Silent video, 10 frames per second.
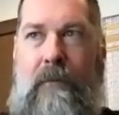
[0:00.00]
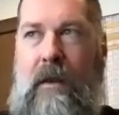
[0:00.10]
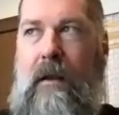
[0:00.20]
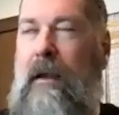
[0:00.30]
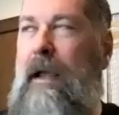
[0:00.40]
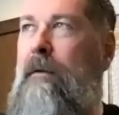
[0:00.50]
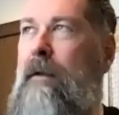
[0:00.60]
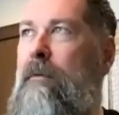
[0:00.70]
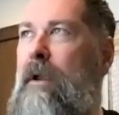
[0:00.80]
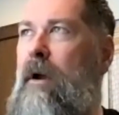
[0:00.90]
yeah, I can't
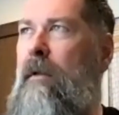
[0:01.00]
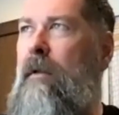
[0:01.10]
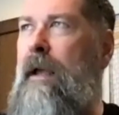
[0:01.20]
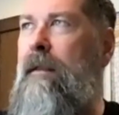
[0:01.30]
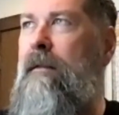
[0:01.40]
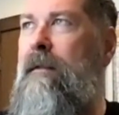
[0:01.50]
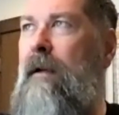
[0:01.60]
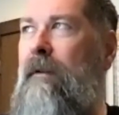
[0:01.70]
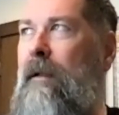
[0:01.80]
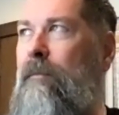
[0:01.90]
really call that. It's not
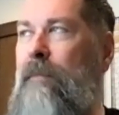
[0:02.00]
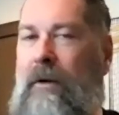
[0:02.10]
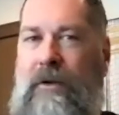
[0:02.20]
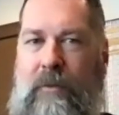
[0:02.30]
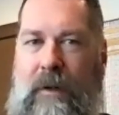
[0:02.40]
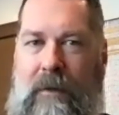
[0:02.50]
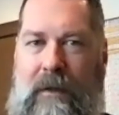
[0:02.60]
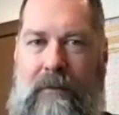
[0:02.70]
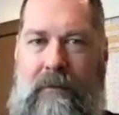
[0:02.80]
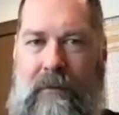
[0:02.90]
really parachuting,
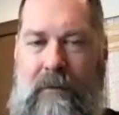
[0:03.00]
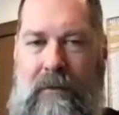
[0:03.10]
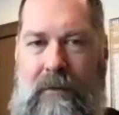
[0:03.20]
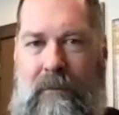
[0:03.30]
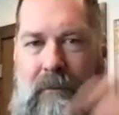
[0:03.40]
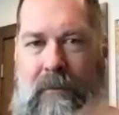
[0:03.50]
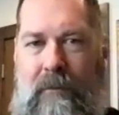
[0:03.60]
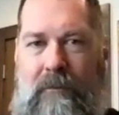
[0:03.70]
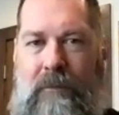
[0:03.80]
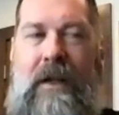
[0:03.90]

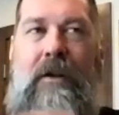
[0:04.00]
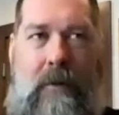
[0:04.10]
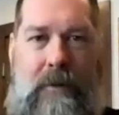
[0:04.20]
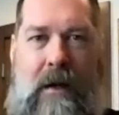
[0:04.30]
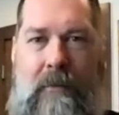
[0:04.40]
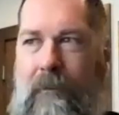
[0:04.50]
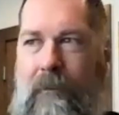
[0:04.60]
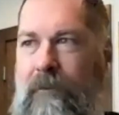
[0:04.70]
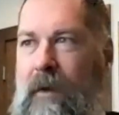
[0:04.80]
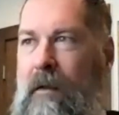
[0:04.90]
but you know what I'm talking about. They